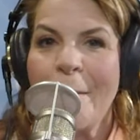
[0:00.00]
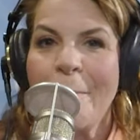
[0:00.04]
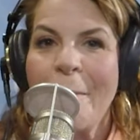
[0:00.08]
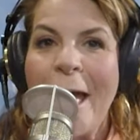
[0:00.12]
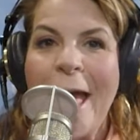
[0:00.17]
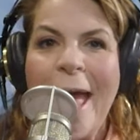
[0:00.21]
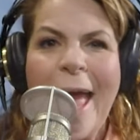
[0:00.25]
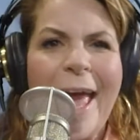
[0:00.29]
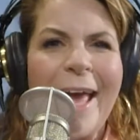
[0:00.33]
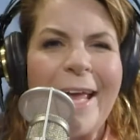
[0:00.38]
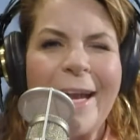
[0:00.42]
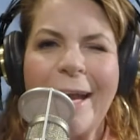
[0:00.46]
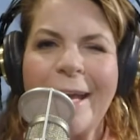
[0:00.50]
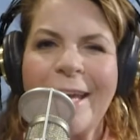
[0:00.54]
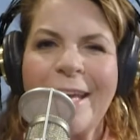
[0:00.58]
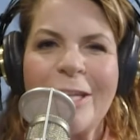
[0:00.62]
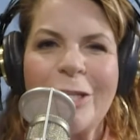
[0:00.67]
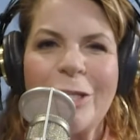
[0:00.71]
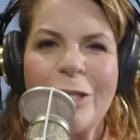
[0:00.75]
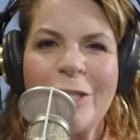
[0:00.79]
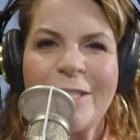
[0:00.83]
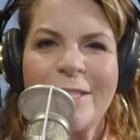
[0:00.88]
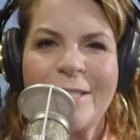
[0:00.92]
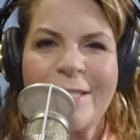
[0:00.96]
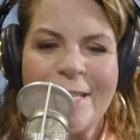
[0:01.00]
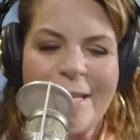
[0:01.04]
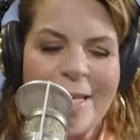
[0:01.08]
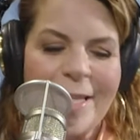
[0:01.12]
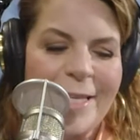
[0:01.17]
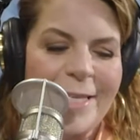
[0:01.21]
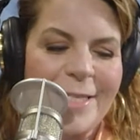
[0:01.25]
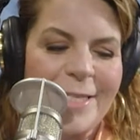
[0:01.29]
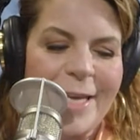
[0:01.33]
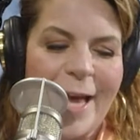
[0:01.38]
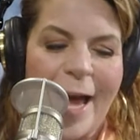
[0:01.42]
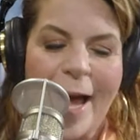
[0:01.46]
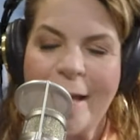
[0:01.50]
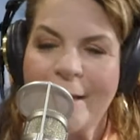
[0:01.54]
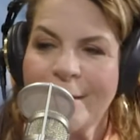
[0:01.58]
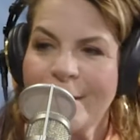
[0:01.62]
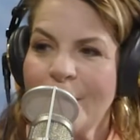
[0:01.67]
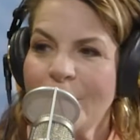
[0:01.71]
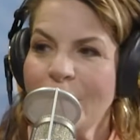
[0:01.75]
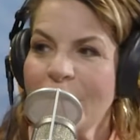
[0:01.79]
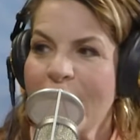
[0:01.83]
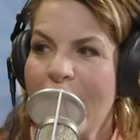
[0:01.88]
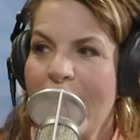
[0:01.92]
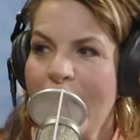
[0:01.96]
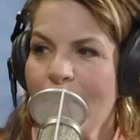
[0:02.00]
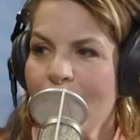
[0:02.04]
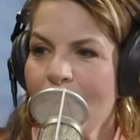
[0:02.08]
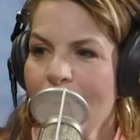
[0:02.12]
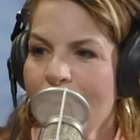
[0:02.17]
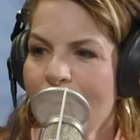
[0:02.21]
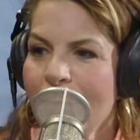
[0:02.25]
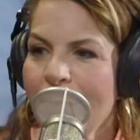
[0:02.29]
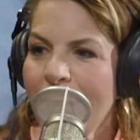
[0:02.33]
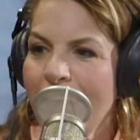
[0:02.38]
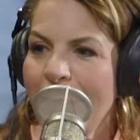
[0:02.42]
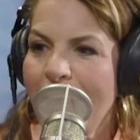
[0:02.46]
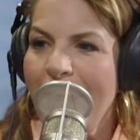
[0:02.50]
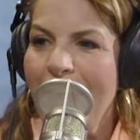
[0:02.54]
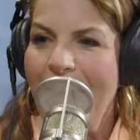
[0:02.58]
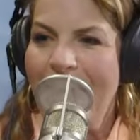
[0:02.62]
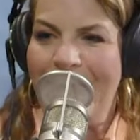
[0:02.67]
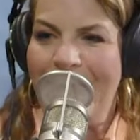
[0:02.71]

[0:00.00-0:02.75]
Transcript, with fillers: Cup. And I can just see this guy. His name's Gabriel.